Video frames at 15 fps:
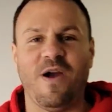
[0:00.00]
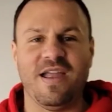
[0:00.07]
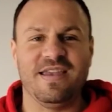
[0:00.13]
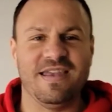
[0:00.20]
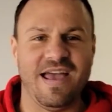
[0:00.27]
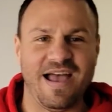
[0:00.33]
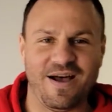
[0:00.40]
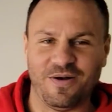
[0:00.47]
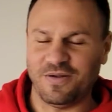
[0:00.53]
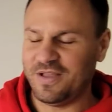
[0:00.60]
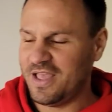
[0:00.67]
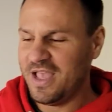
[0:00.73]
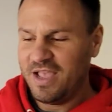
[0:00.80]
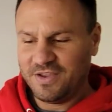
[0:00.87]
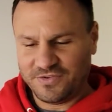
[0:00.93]
right now.
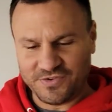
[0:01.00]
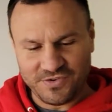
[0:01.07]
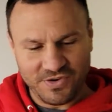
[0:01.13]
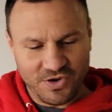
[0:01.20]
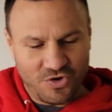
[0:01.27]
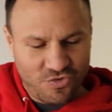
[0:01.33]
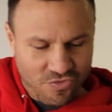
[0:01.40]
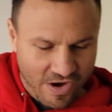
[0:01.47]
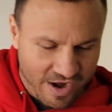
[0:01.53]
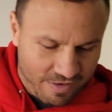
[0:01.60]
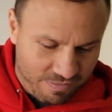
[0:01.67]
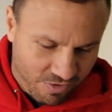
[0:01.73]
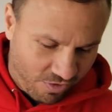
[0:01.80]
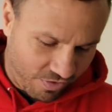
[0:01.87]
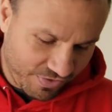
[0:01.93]
This is
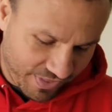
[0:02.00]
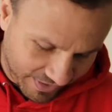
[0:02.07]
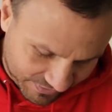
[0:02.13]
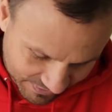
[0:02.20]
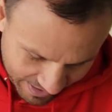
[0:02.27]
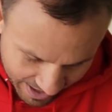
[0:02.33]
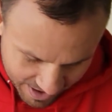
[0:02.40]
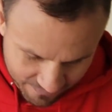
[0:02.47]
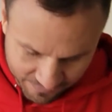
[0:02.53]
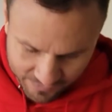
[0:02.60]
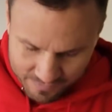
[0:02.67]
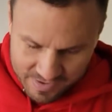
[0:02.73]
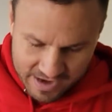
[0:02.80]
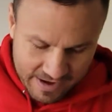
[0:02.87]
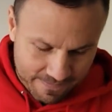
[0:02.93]
incredible. That's eight
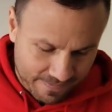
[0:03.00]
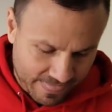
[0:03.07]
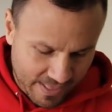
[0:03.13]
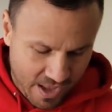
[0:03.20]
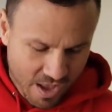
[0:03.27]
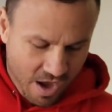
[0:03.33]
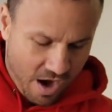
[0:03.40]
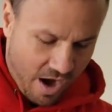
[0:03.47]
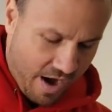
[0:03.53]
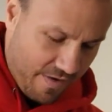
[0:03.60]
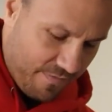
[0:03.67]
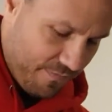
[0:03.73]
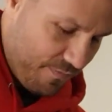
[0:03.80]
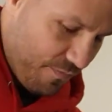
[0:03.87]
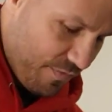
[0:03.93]
for me. All
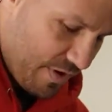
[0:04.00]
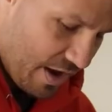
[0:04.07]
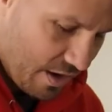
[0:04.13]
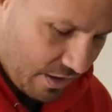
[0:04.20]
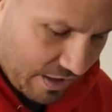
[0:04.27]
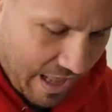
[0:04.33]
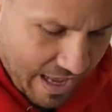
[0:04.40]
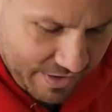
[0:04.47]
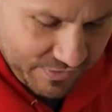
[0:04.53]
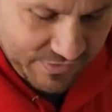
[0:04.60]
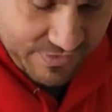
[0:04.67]
right, got a lot of